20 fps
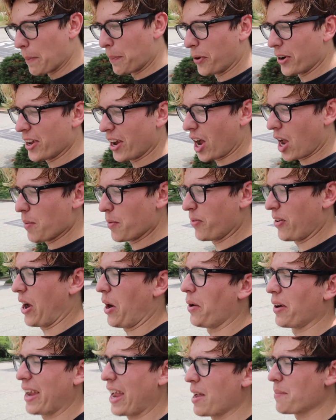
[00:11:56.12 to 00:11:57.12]
pretty hyped with
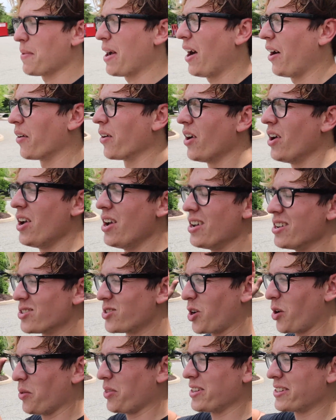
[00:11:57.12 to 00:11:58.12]
how it came out.
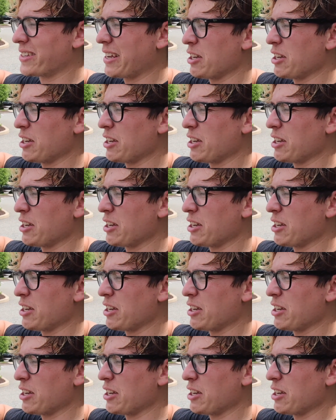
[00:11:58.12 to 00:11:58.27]
So this